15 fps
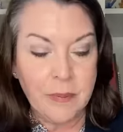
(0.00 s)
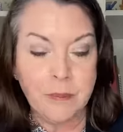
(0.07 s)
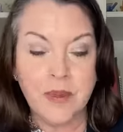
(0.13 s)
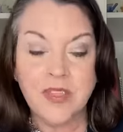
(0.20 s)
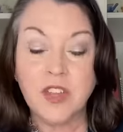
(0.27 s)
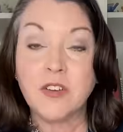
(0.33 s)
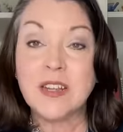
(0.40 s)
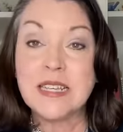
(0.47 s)
but
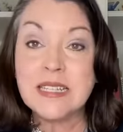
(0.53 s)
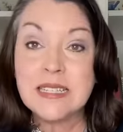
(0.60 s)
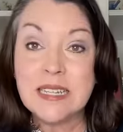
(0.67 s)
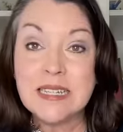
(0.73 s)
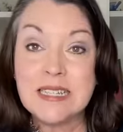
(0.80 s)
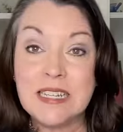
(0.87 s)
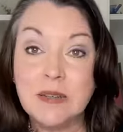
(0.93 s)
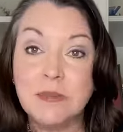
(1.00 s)
there is a
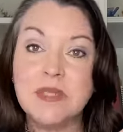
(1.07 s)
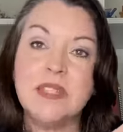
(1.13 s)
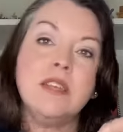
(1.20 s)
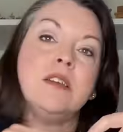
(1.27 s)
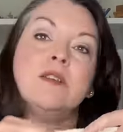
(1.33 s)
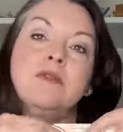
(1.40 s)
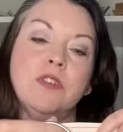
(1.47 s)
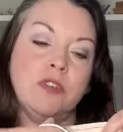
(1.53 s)
D M C
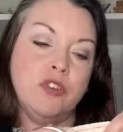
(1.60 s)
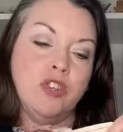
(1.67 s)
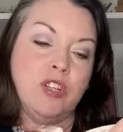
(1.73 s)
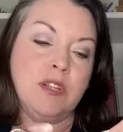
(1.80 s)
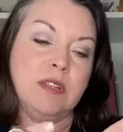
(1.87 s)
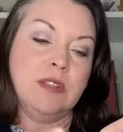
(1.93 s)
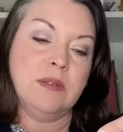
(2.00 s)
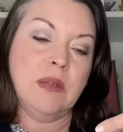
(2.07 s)

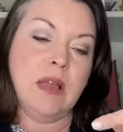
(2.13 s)
conversion.